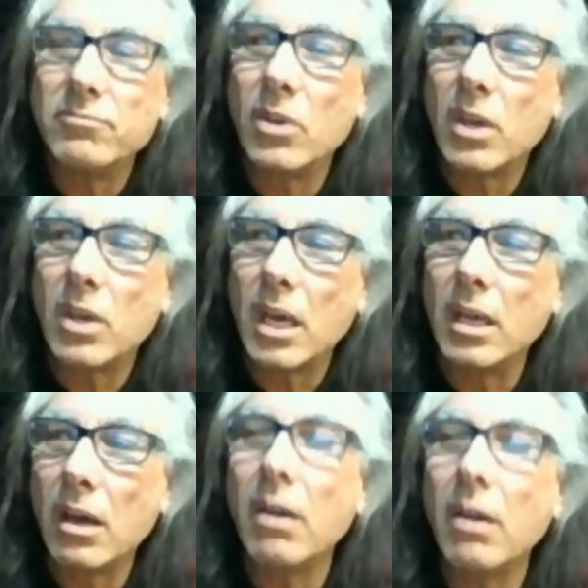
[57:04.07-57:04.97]
okay,
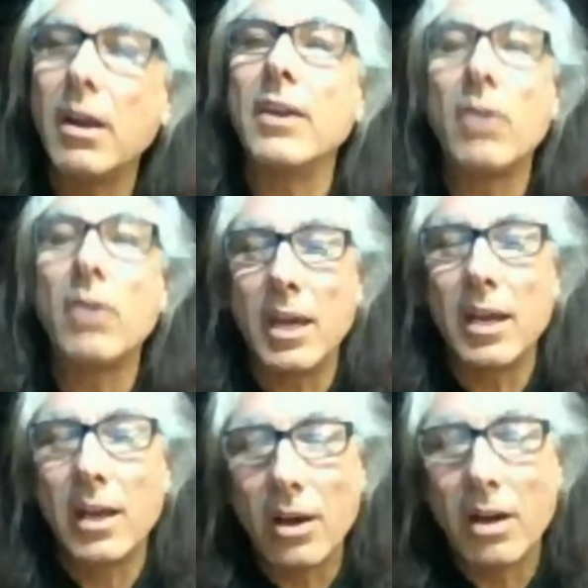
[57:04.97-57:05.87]
all right, okay,
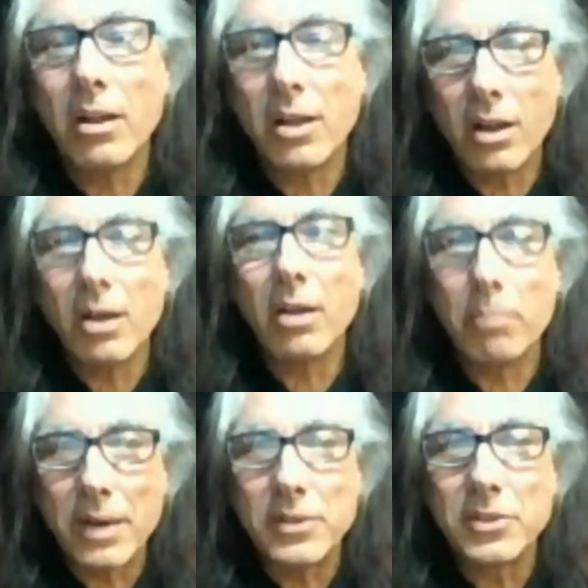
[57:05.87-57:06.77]
I'll
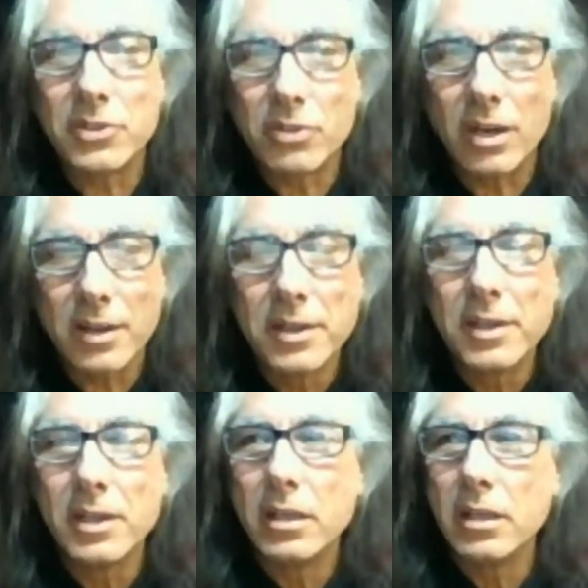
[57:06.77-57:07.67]
buy the truck.
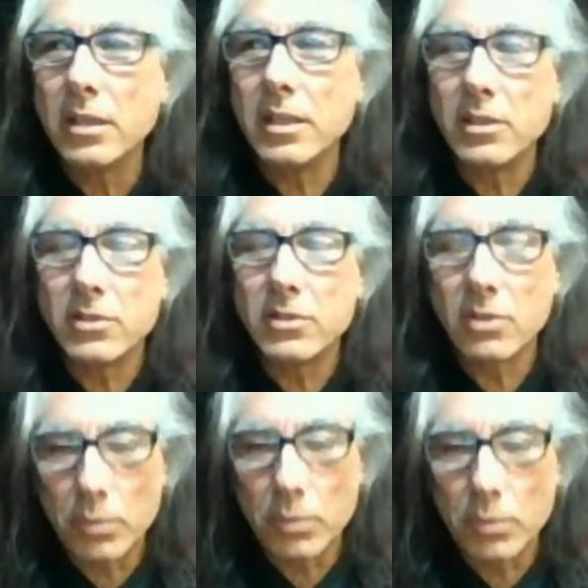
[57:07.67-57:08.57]
And then so
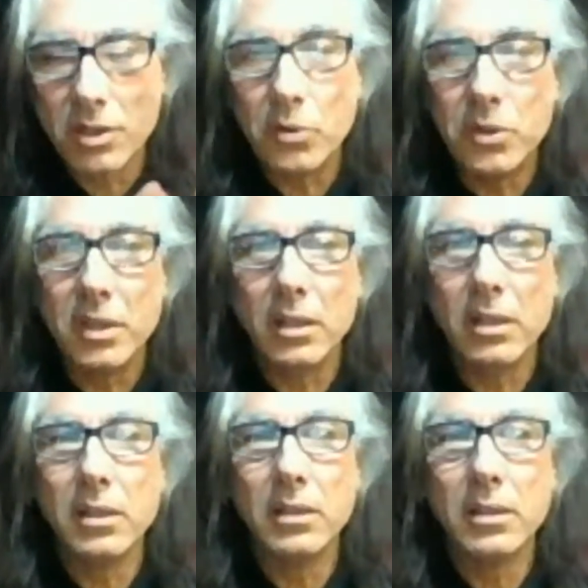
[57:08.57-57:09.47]
we did the whole
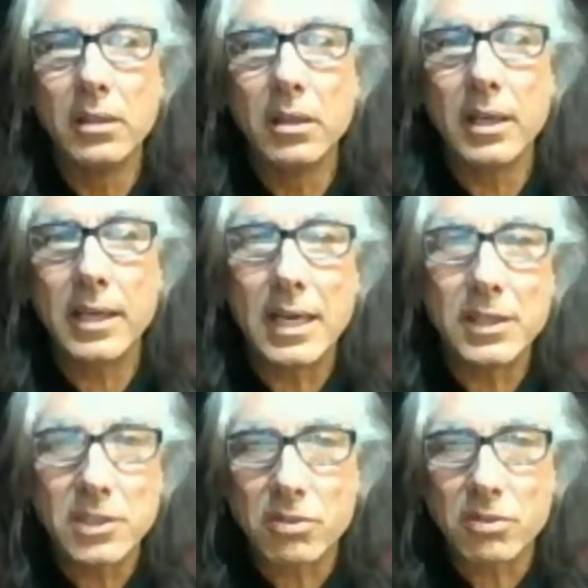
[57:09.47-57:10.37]
deal. I got
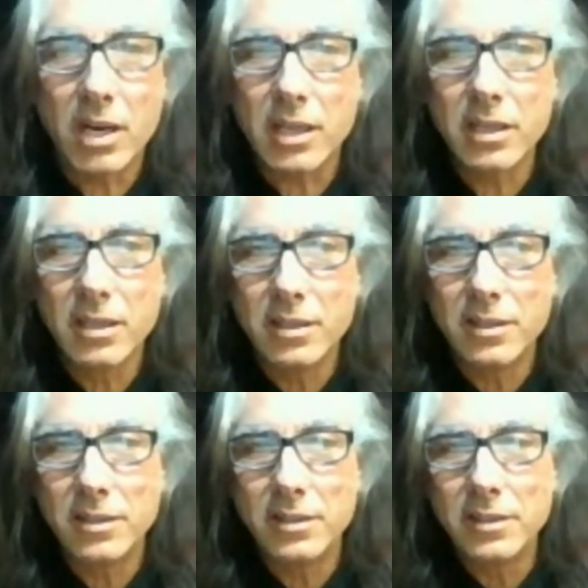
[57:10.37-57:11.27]
the truck,
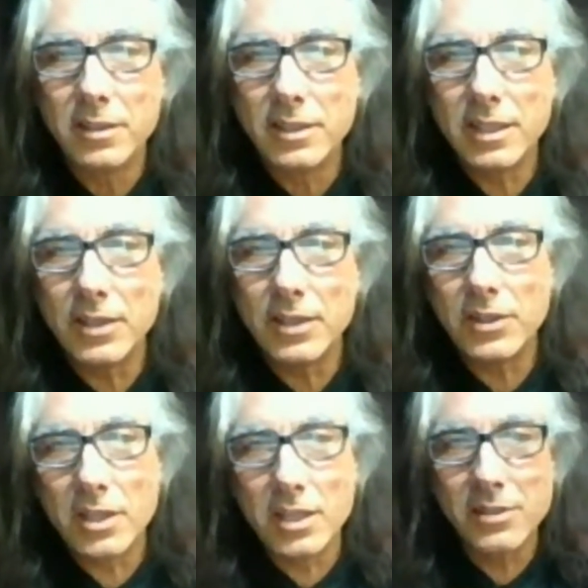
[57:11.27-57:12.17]
and
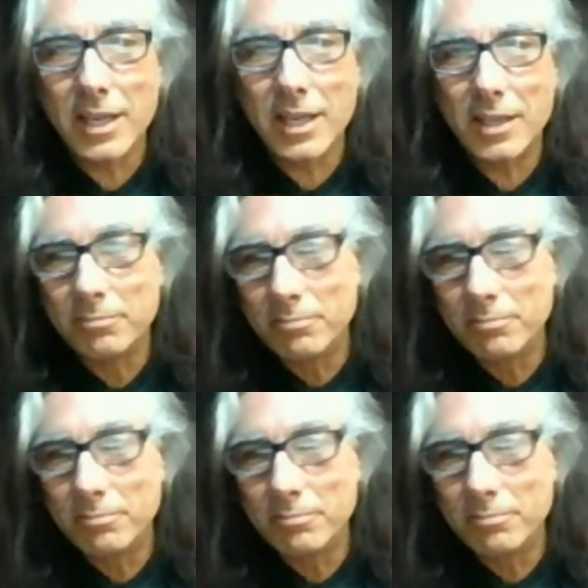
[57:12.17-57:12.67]
then he's got